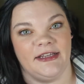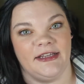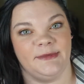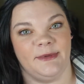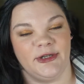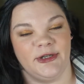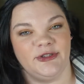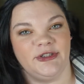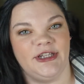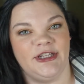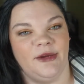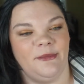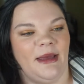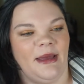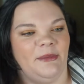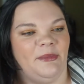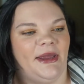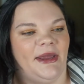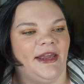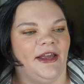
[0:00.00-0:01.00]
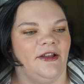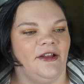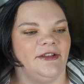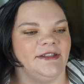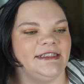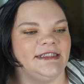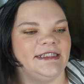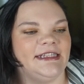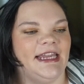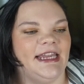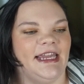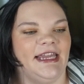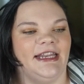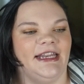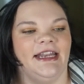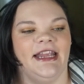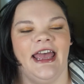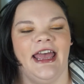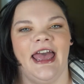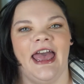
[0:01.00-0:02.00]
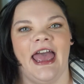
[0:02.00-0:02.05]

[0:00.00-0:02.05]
especially on my pale skin,